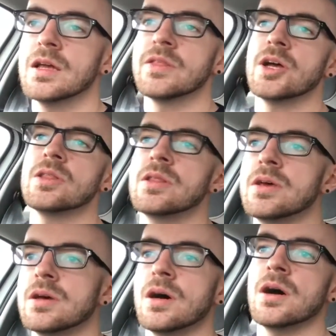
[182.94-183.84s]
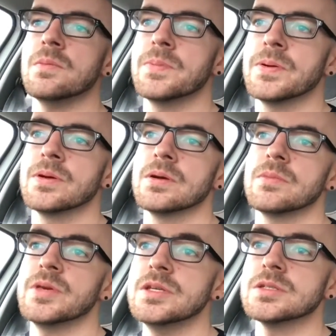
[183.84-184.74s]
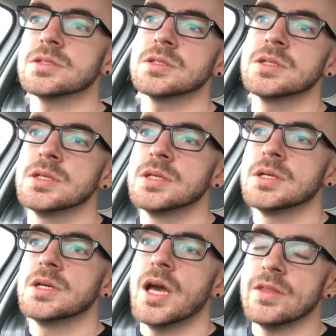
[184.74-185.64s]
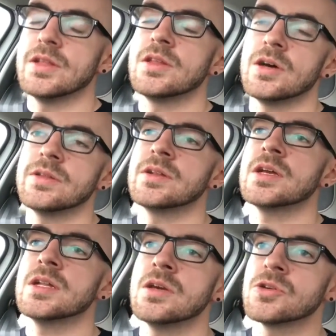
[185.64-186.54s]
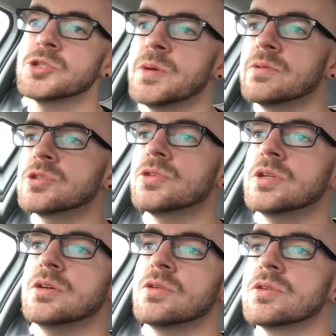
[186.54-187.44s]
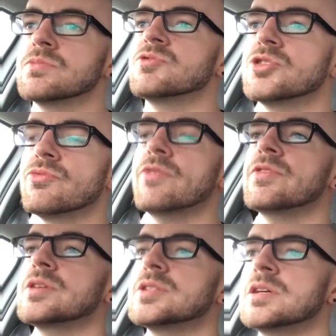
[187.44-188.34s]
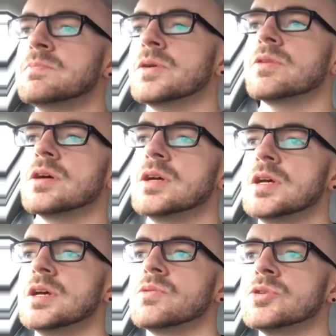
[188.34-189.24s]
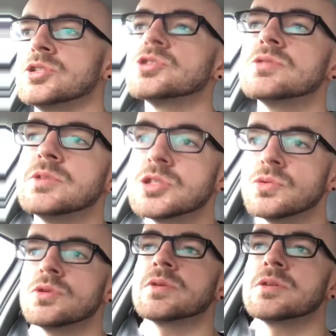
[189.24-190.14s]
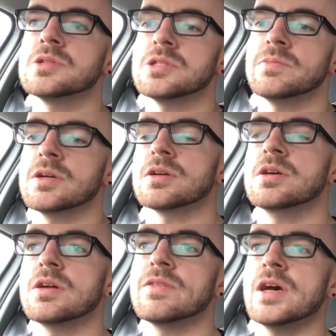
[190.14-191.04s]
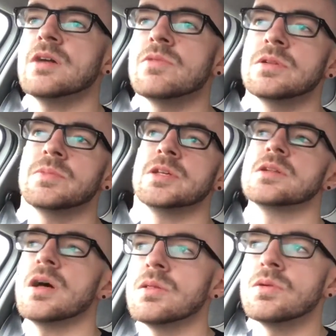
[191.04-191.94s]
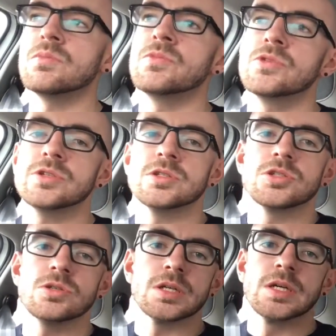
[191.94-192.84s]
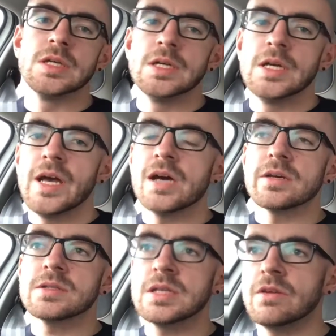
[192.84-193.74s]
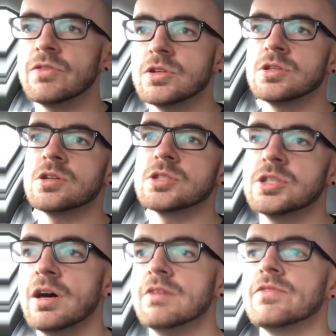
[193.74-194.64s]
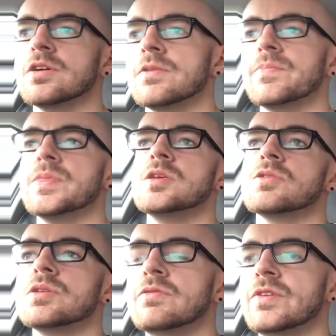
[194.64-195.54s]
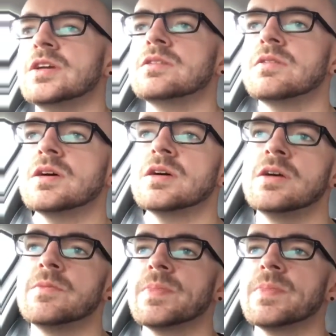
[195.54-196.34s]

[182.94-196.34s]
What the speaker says: than the Up Beats, the 90 horsepower, sorry, or it's roughly the same power, which is going to be slower because it's a bigger car, that would have been a lot more to insure. And I think if you're a young driver, you're going to find that